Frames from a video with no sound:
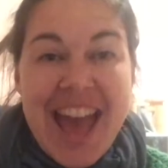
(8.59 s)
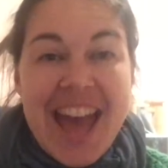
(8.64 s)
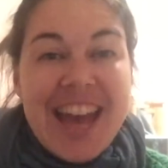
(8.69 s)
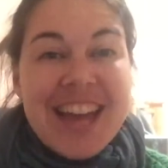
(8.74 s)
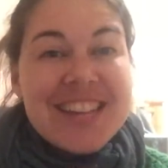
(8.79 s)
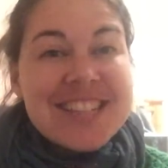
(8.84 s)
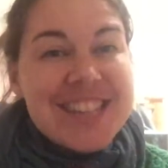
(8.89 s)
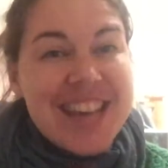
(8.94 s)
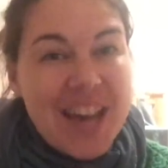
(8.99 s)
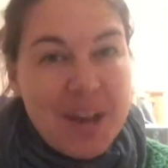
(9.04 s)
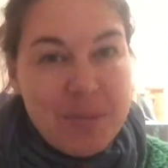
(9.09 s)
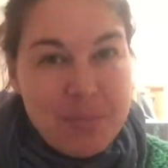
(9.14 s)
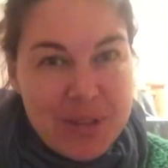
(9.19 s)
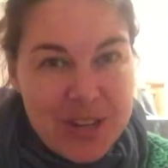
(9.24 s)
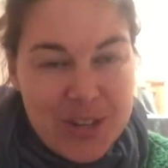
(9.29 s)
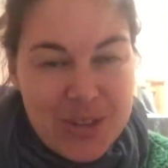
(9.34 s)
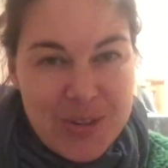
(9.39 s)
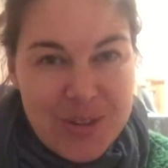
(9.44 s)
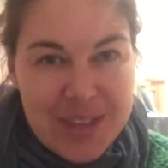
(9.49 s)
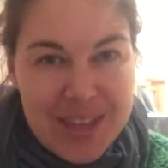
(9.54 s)
and Happy
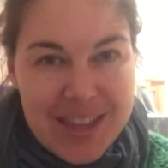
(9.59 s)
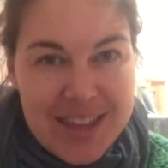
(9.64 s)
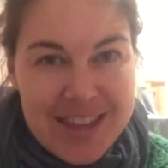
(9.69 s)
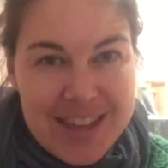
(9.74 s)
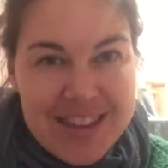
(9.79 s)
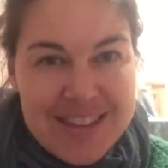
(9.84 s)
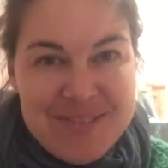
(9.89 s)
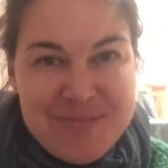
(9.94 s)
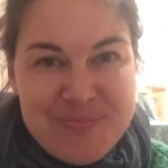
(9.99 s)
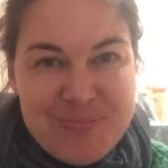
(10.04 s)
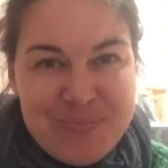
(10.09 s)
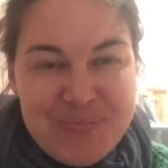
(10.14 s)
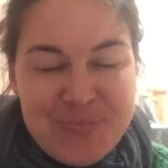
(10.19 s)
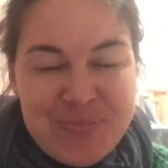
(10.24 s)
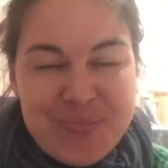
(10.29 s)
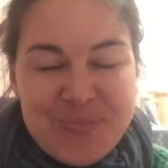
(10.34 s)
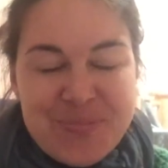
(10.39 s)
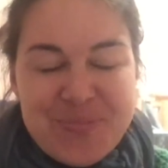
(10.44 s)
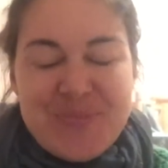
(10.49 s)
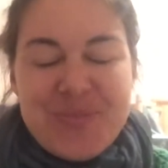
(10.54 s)
New Year.
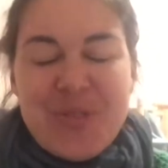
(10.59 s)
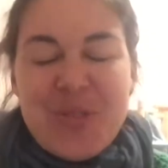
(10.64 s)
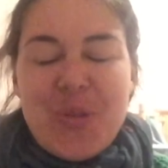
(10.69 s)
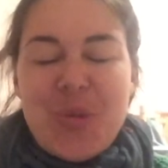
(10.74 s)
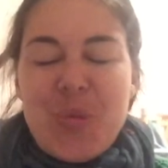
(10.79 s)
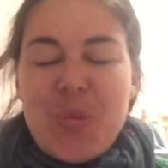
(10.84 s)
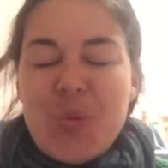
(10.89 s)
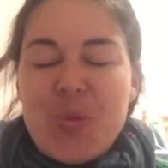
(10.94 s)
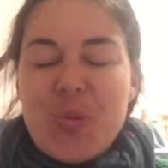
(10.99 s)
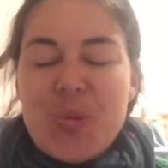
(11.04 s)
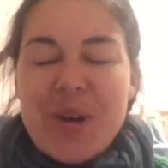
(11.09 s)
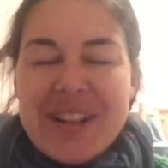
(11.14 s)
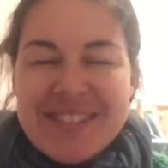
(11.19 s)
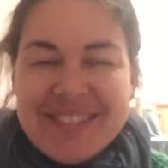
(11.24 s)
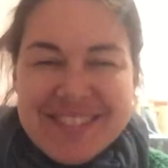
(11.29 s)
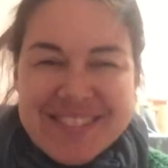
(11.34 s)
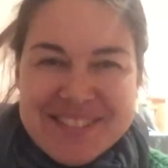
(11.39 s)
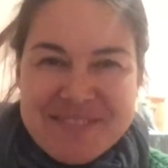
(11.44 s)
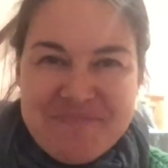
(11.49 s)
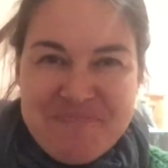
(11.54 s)

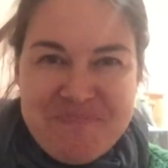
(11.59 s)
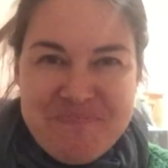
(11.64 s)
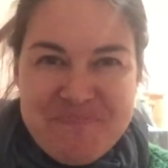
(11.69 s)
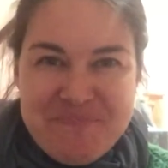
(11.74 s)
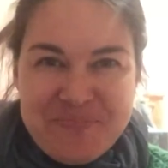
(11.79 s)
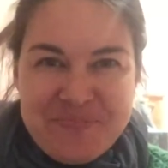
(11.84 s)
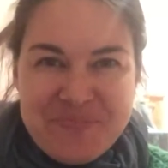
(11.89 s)
Welcome.